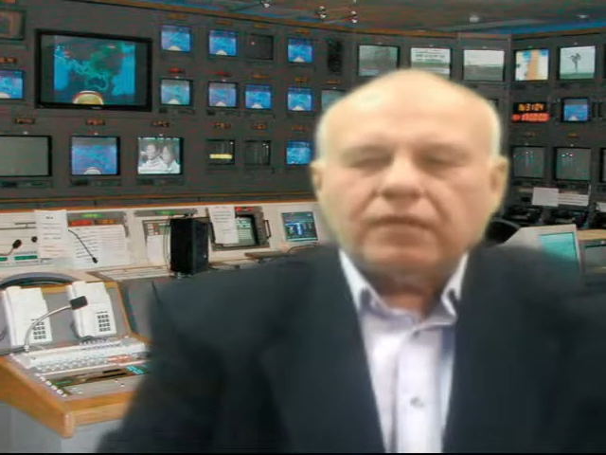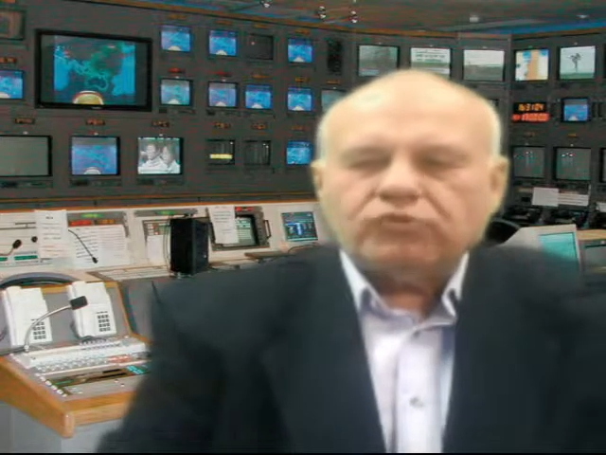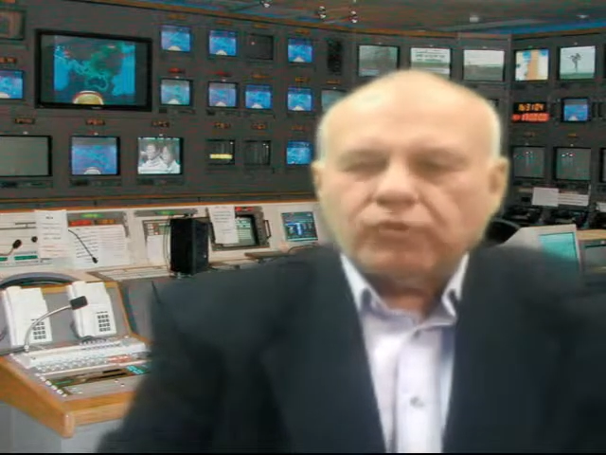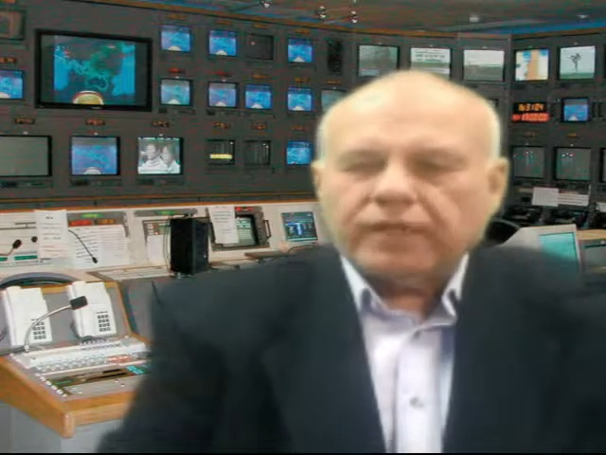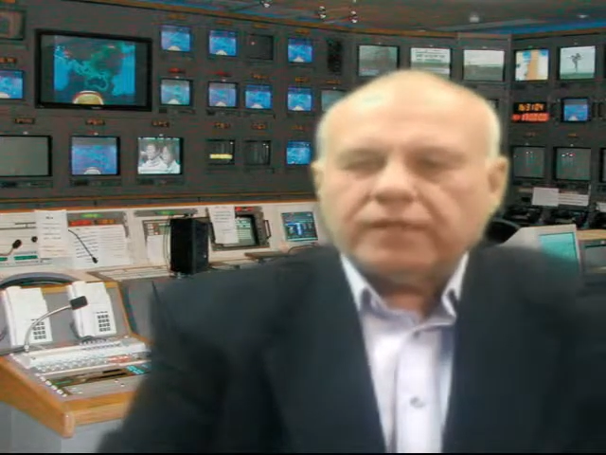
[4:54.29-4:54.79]
The
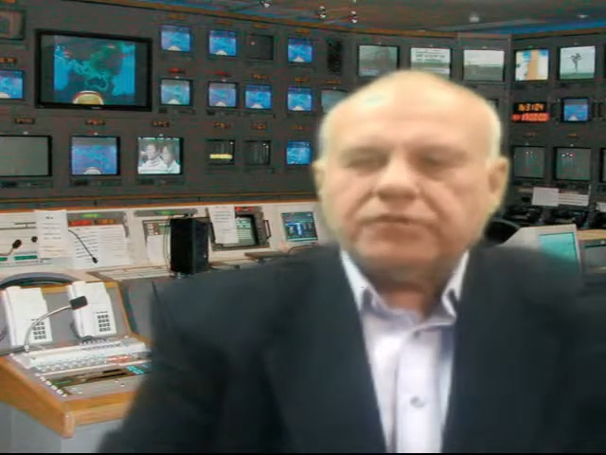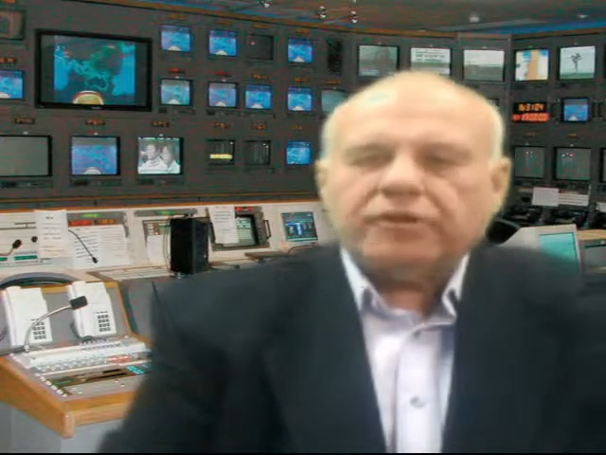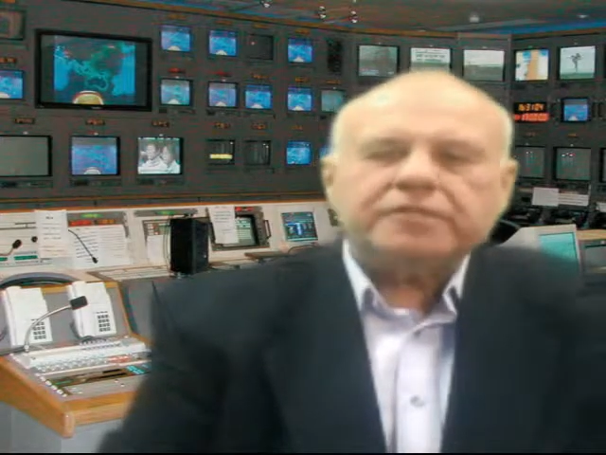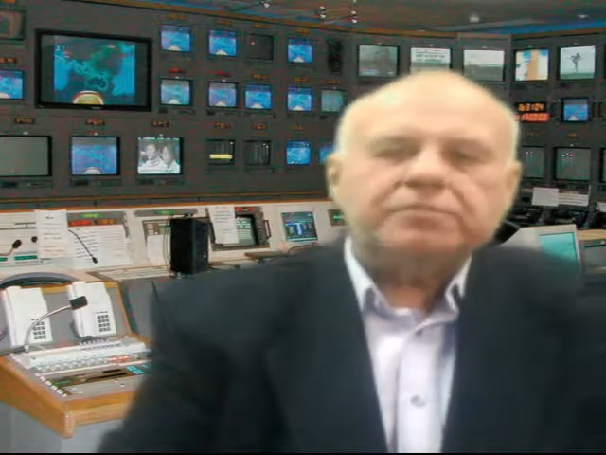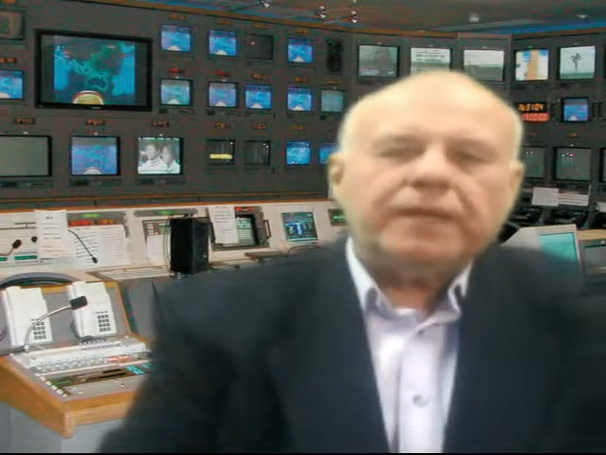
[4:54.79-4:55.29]
drills
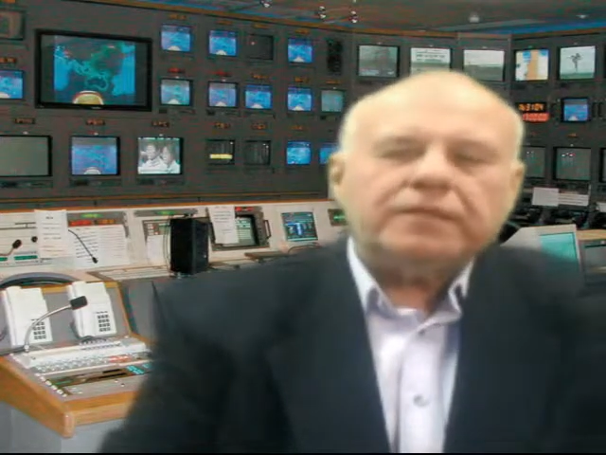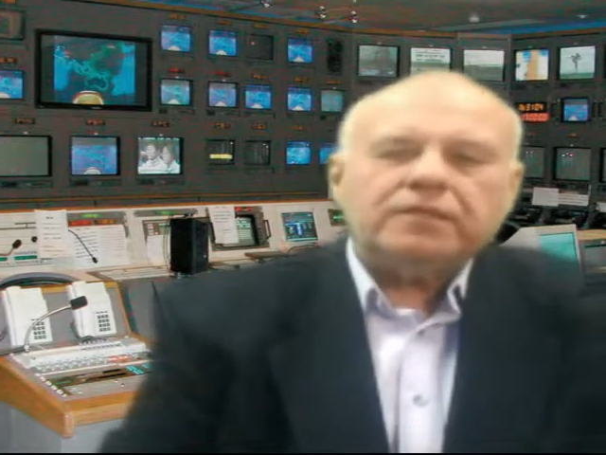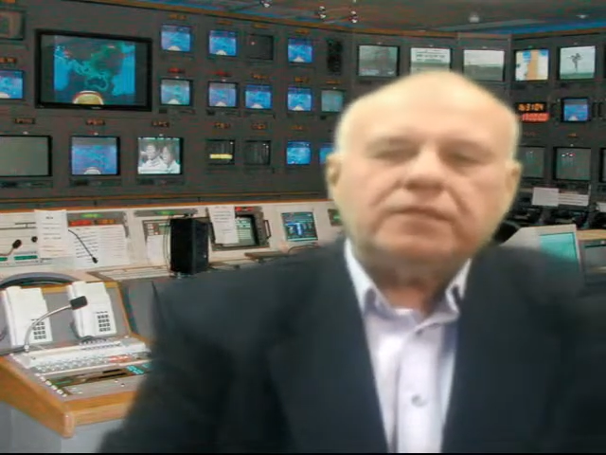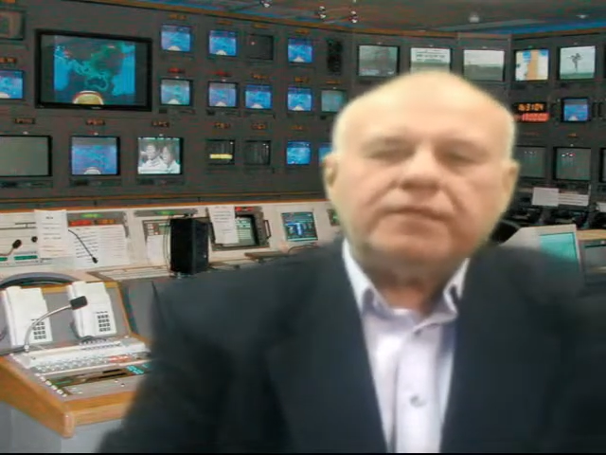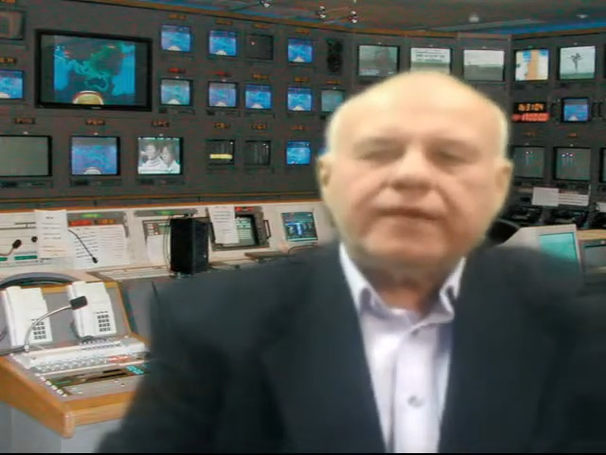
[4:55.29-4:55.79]
are
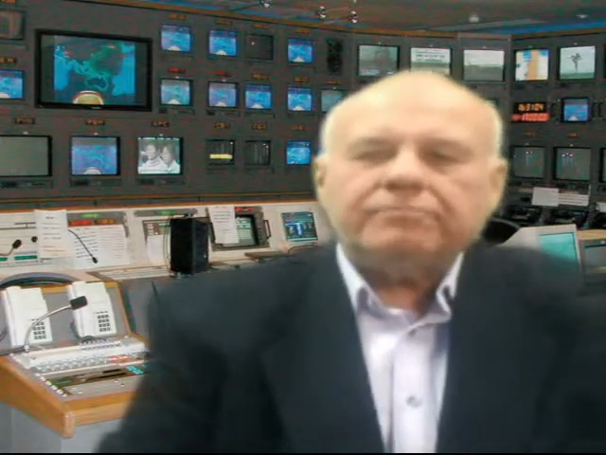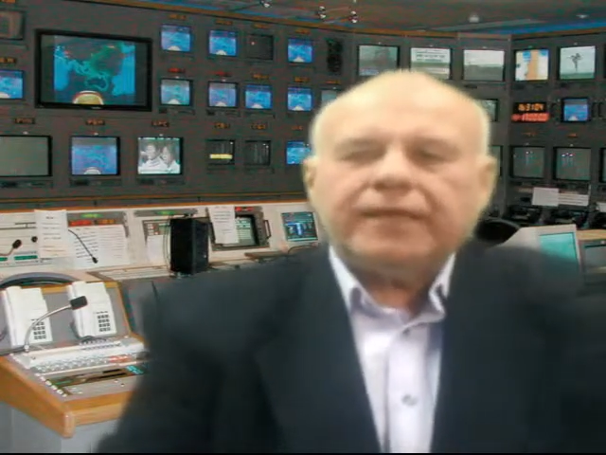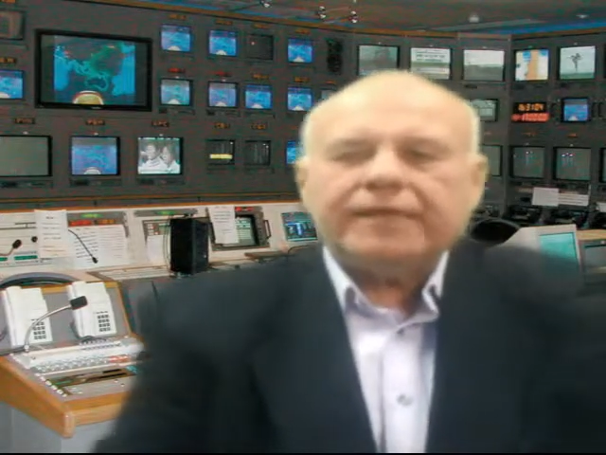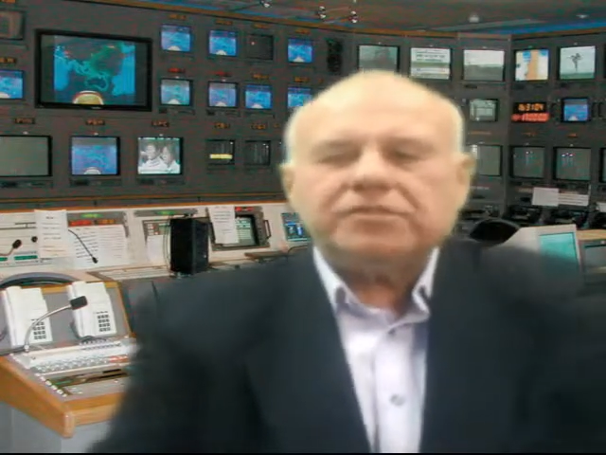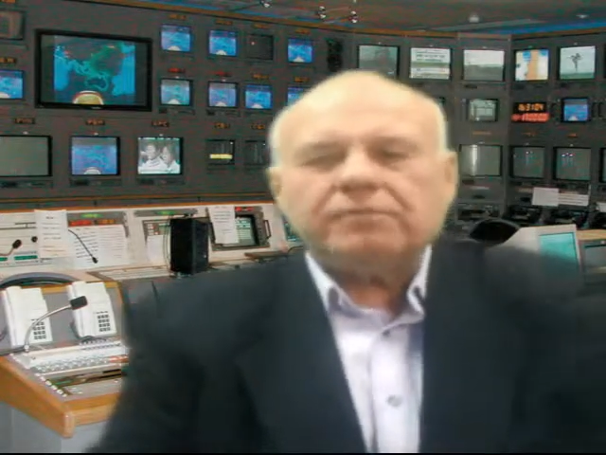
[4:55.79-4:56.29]
expected to take
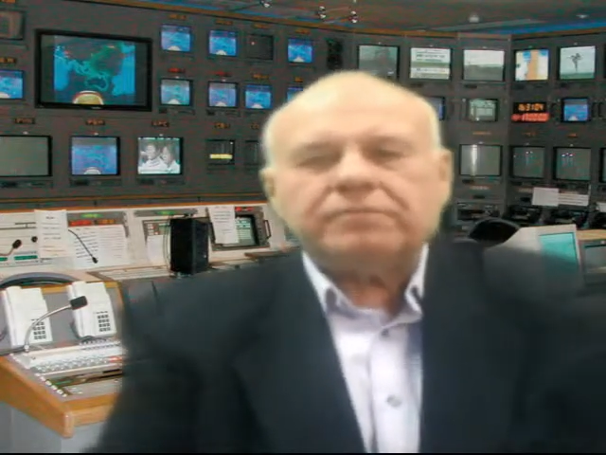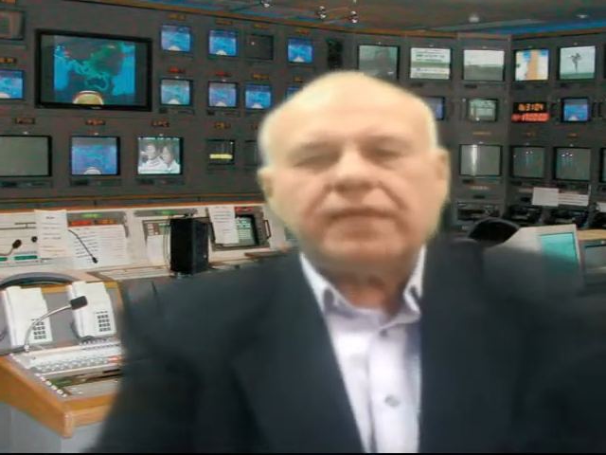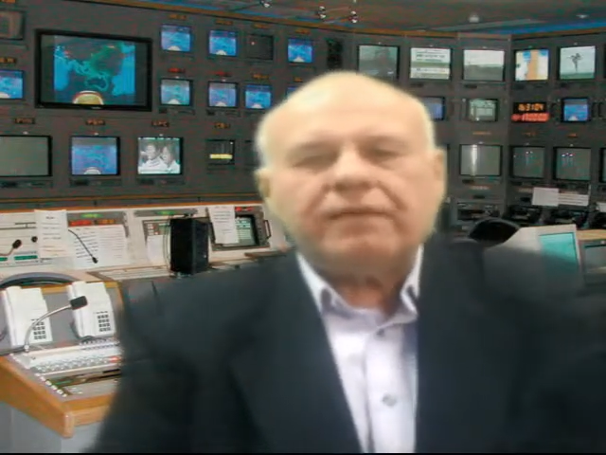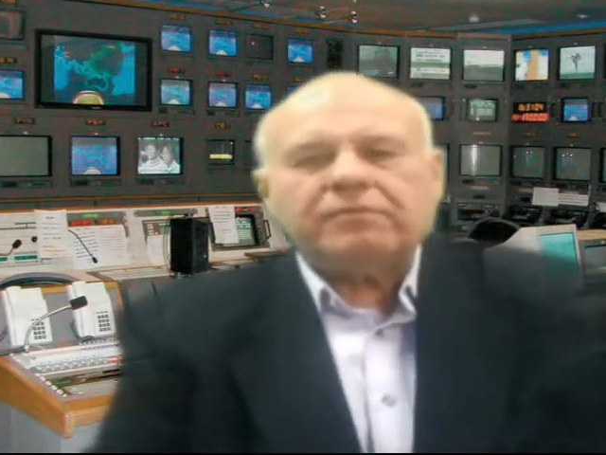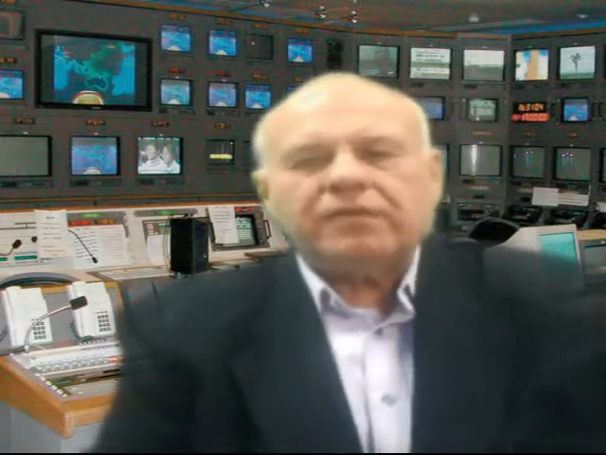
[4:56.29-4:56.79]
place
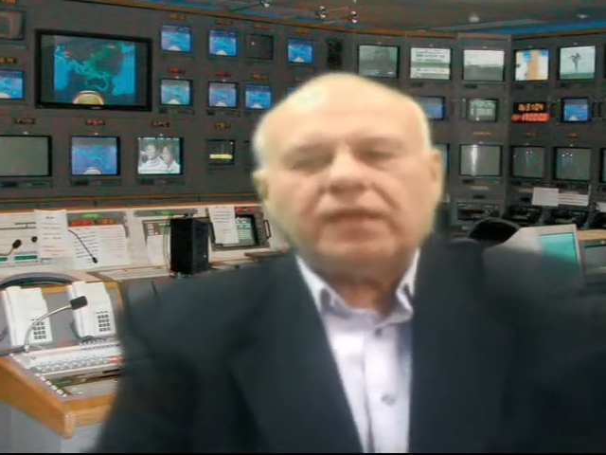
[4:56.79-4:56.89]
sometime